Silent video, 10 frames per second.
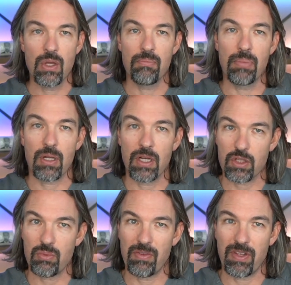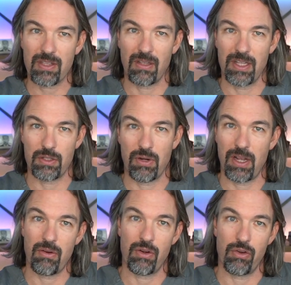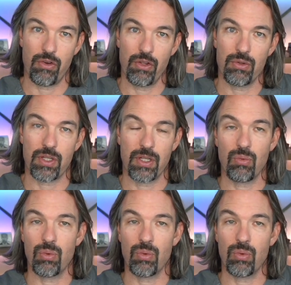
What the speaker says: Because we've got the laser out and are using it,